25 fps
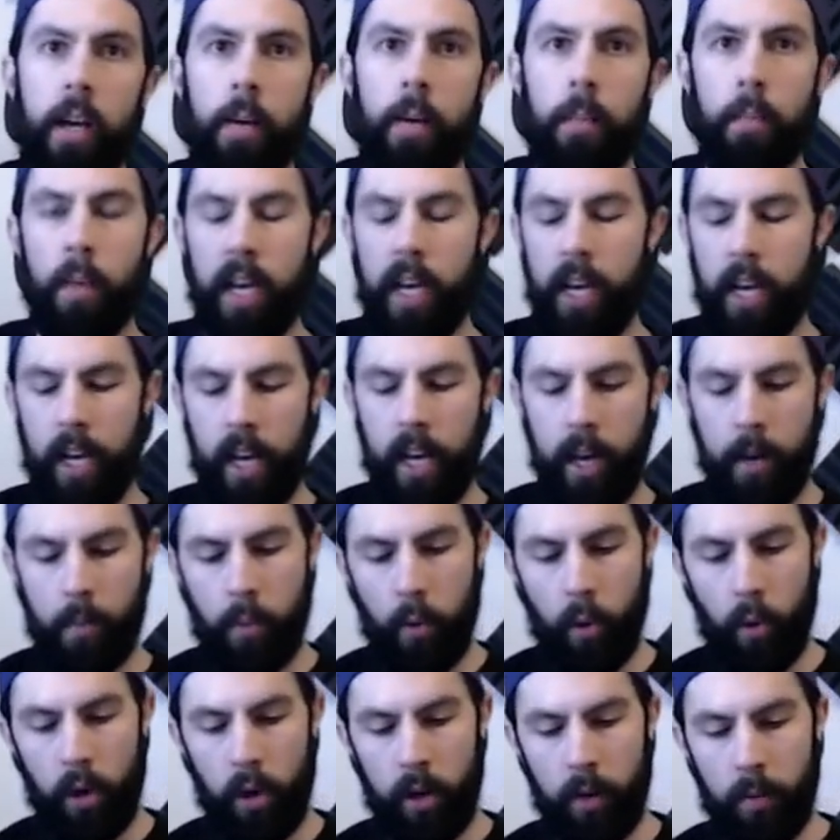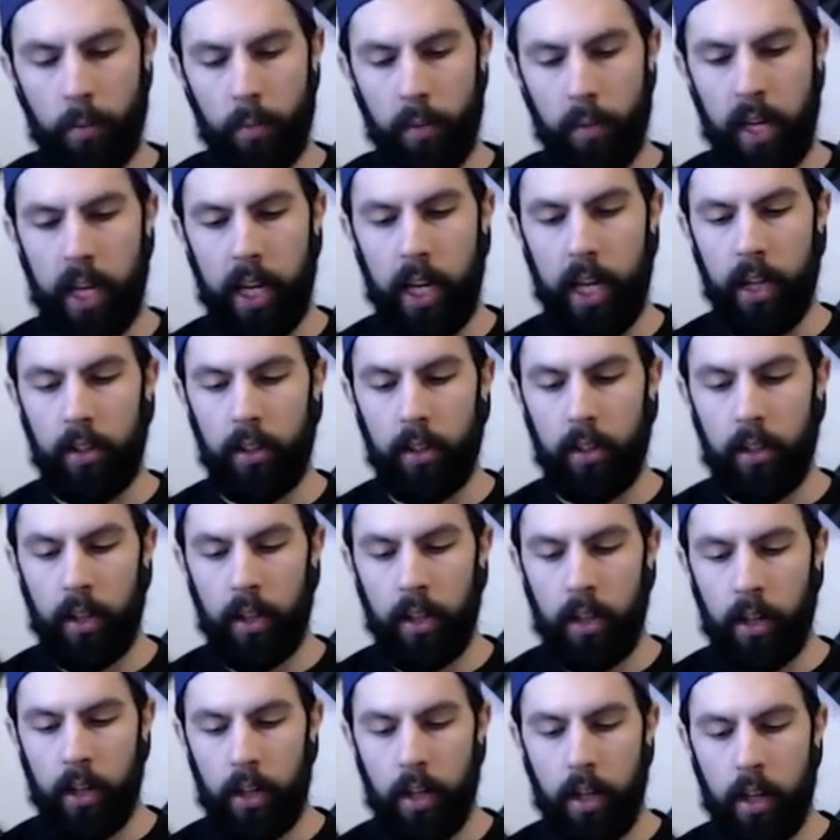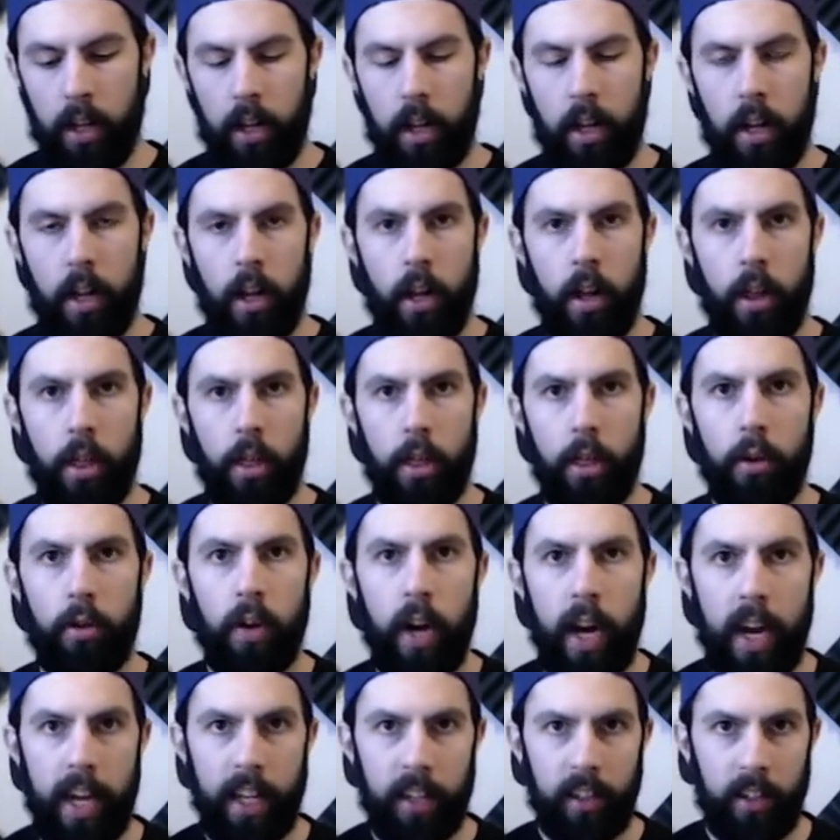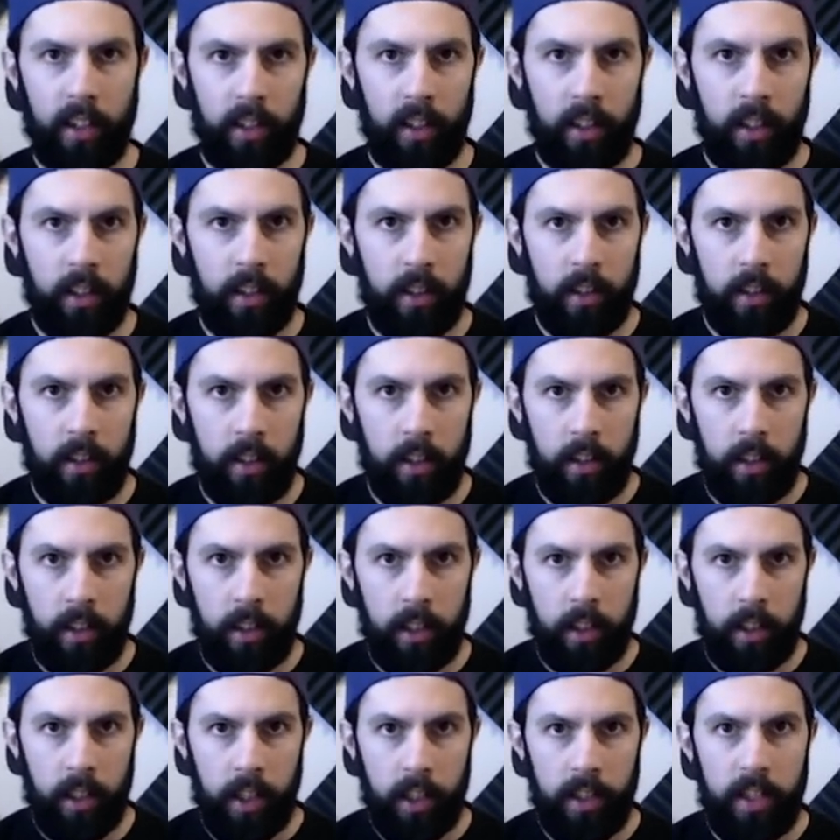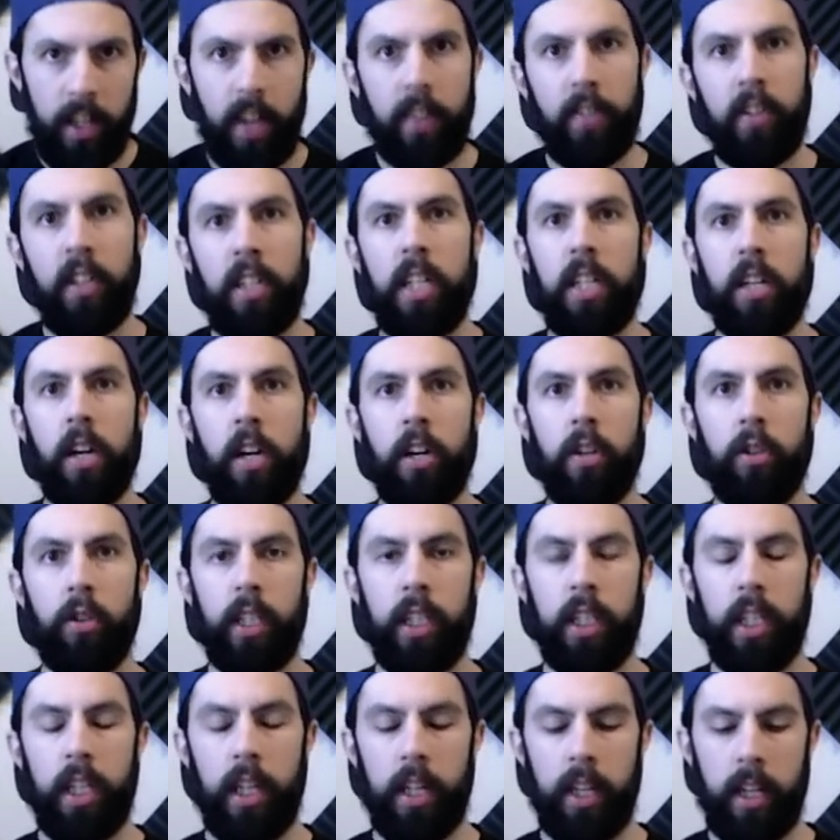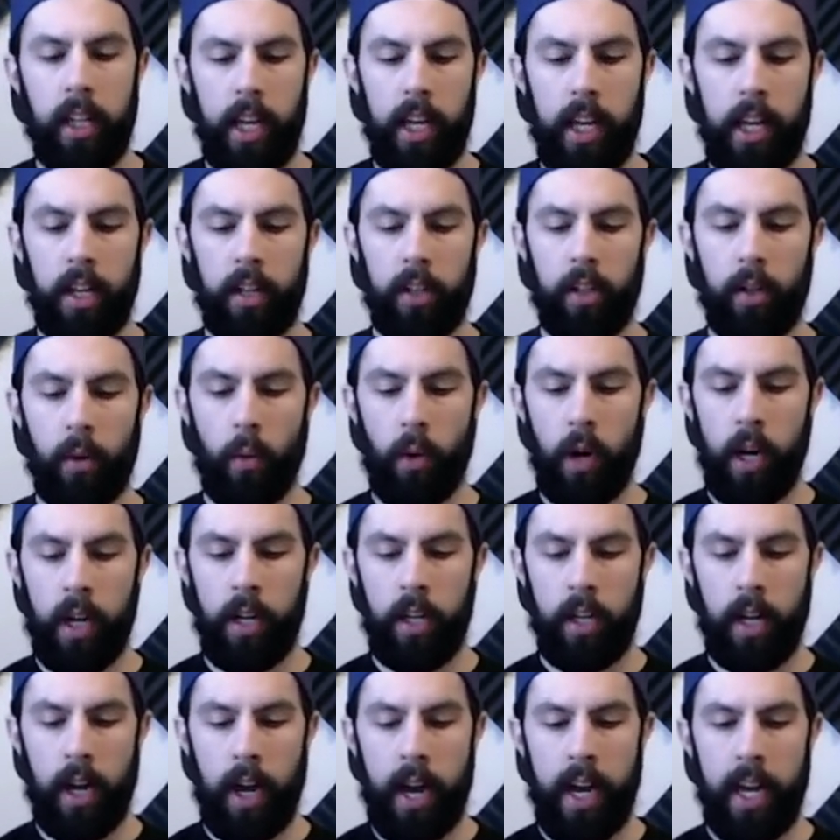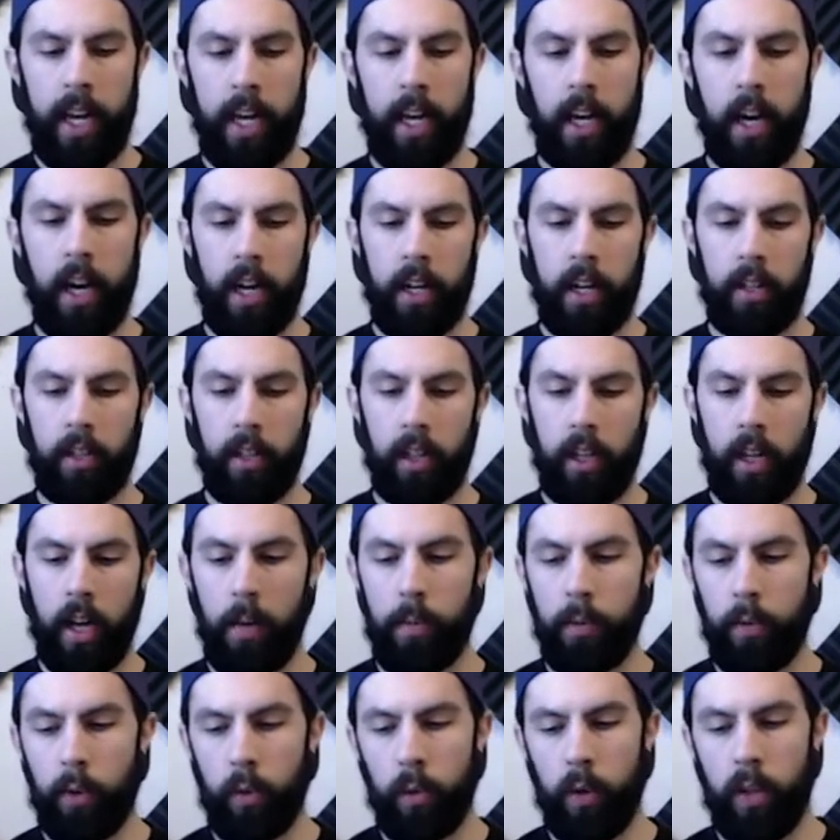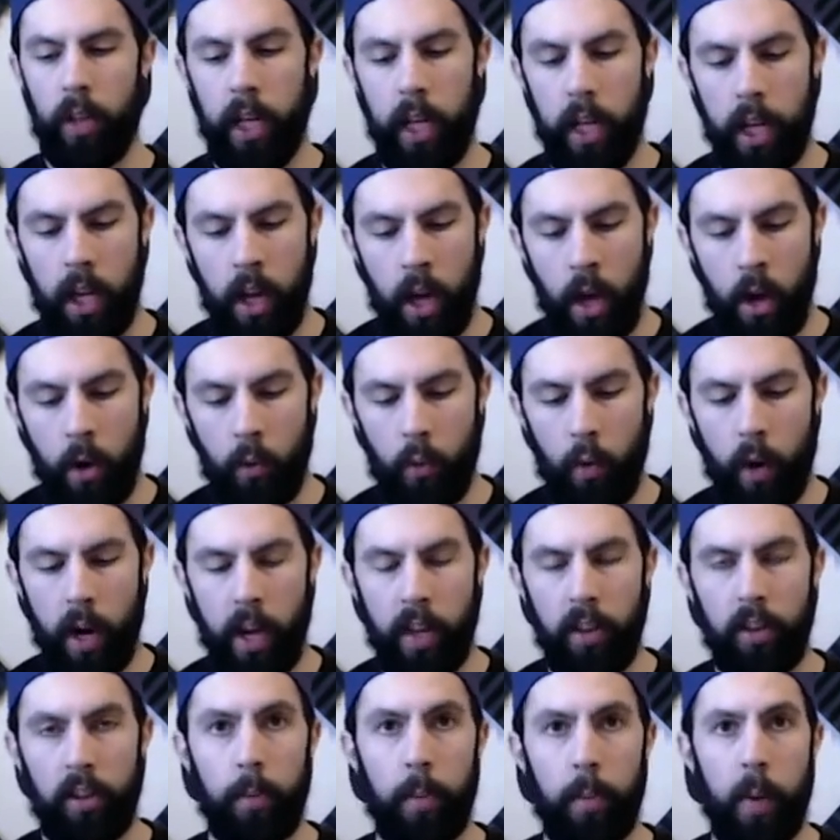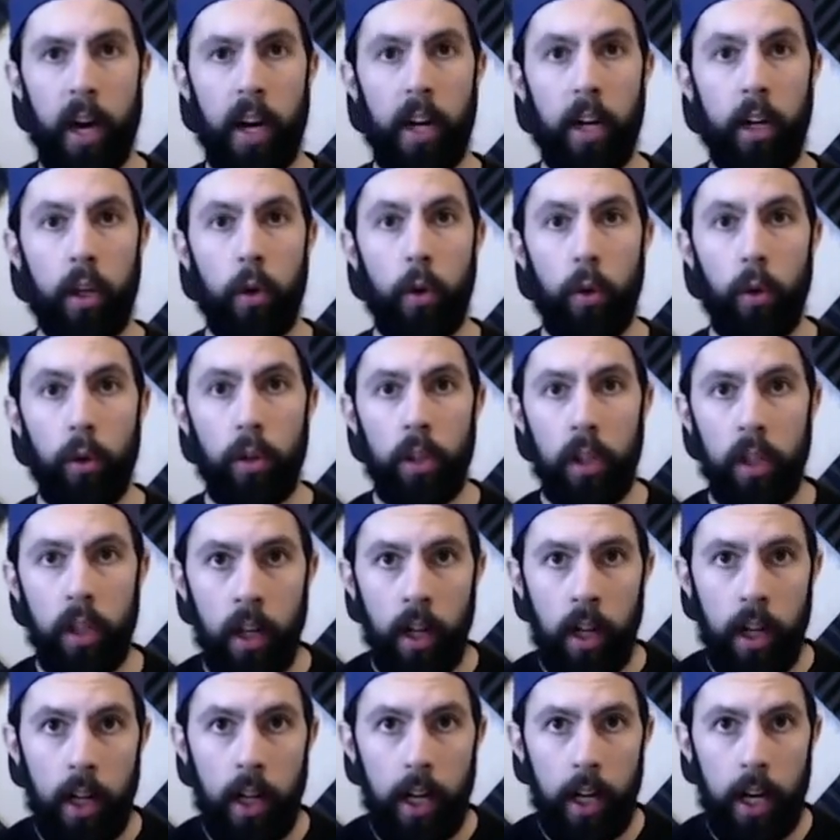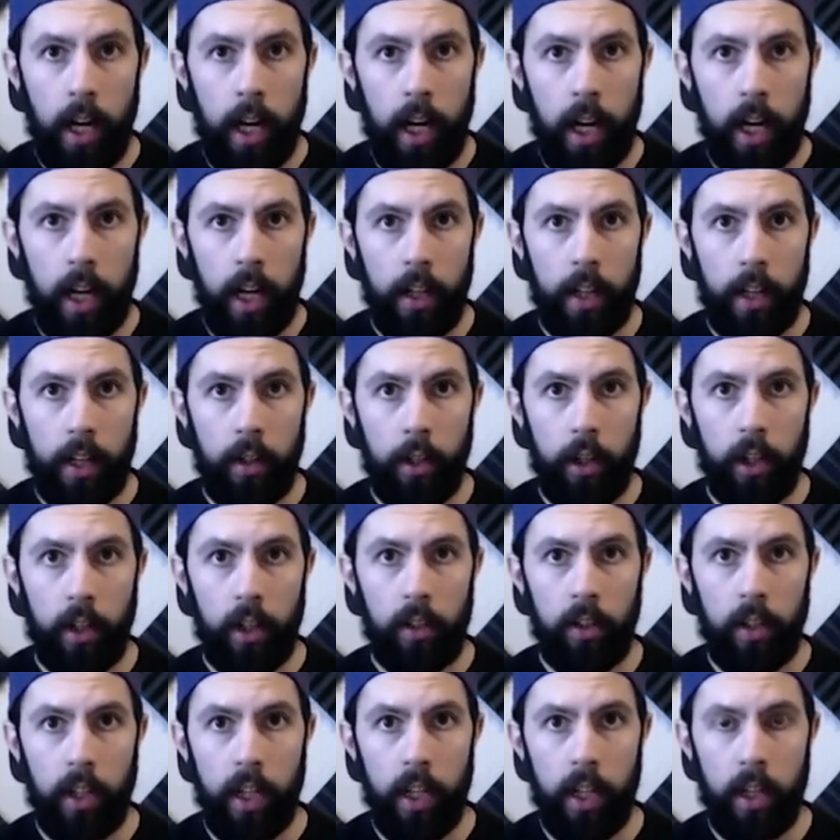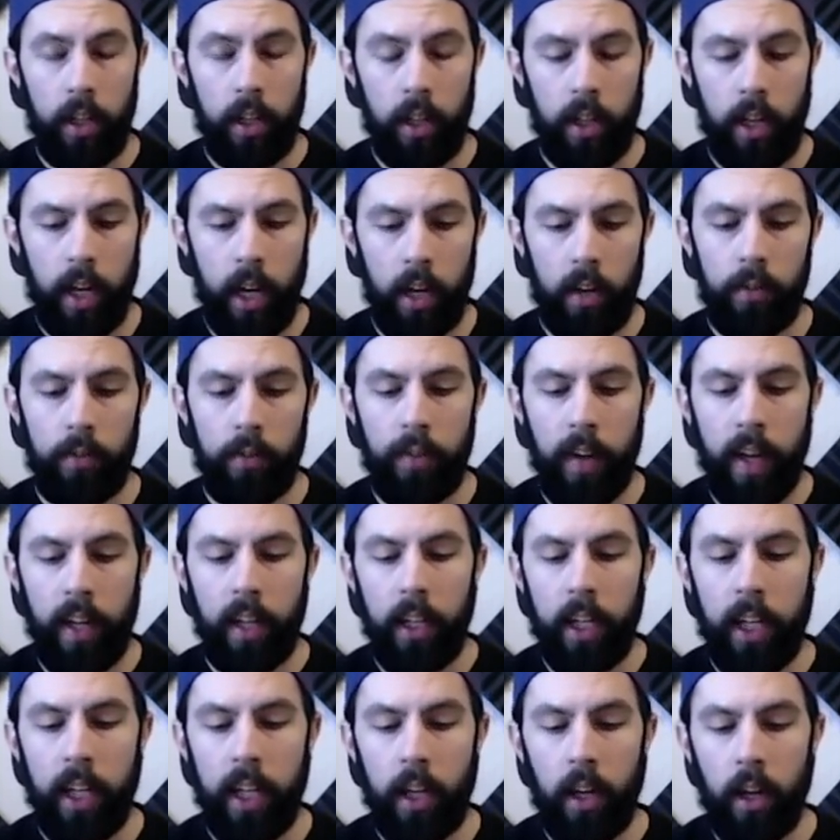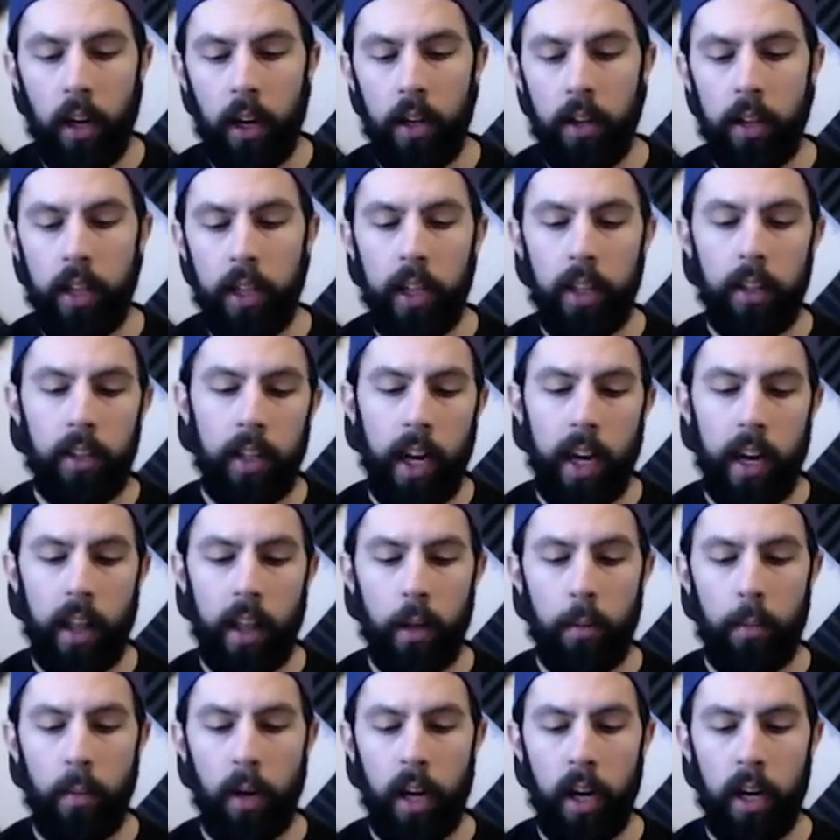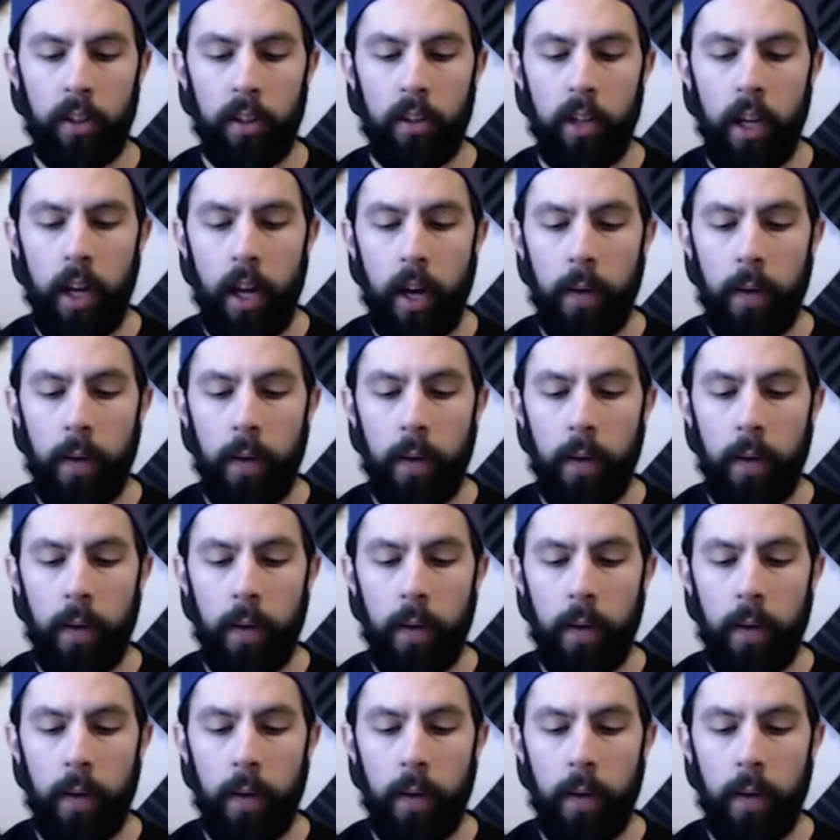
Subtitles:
big important piece, the Ryzen 1700 is what I got. Comes with the Wraith Spire cooler that you can see here kind of faintly on the side of the box.